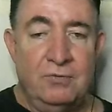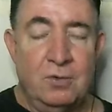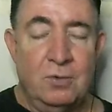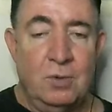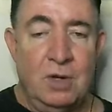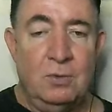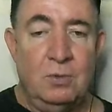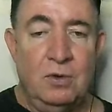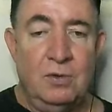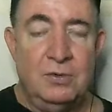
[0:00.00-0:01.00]
for what
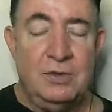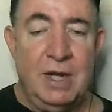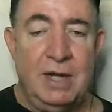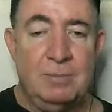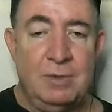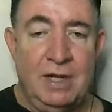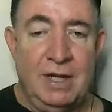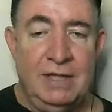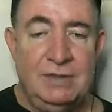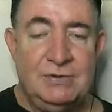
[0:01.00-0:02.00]
will take
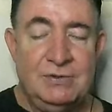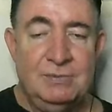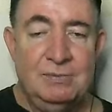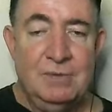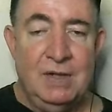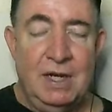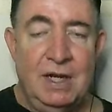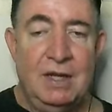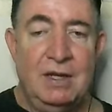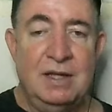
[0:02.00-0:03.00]
place
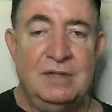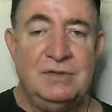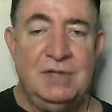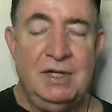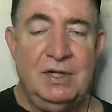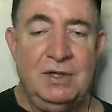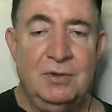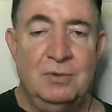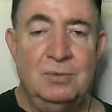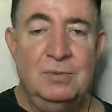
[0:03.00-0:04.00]
in
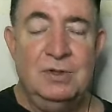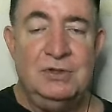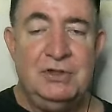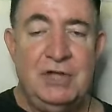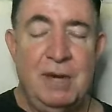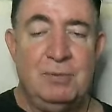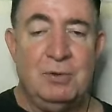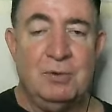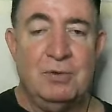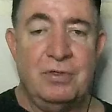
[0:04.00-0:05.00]
Ezekiel
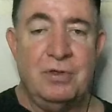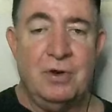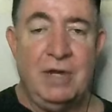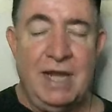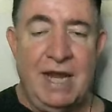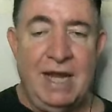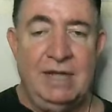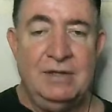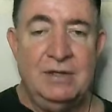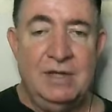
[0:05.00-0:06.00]
chapter 38
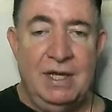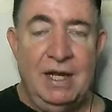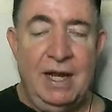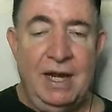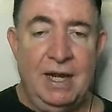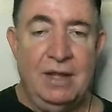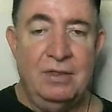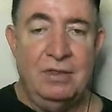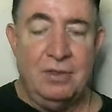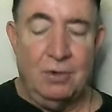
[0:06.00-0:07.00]

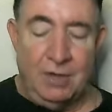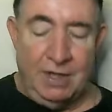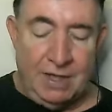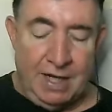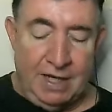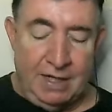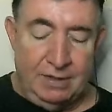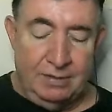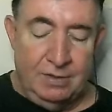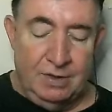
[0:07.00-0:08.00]
and 39.
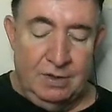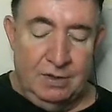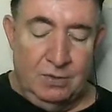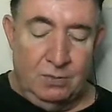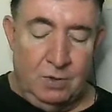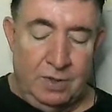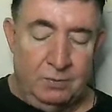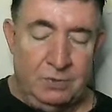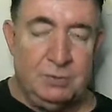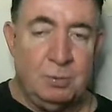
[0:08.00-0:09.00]
What
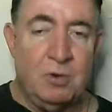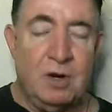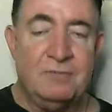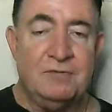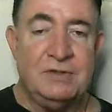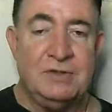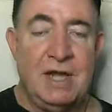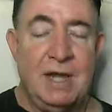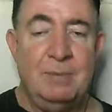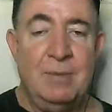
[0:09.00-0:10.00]
was
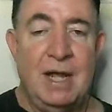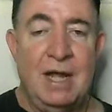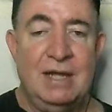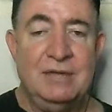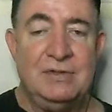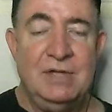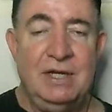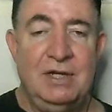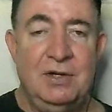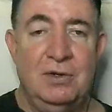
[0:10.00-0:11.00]
prophesied by
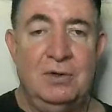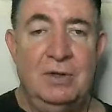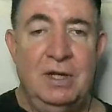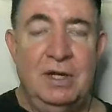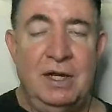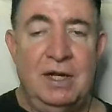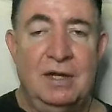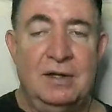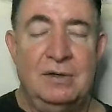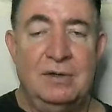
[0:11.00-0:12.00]
Ezekiel
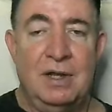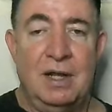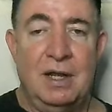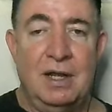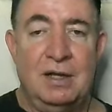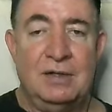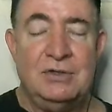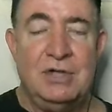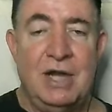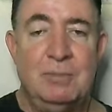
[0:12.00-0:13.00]
in uh,
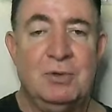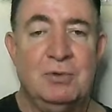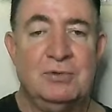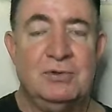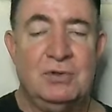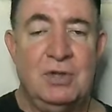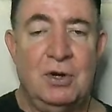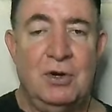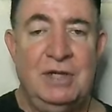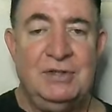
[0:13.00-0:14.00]
chapters
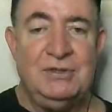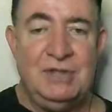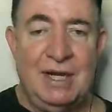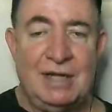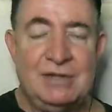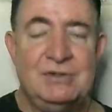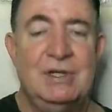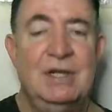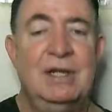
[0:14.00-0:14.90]
36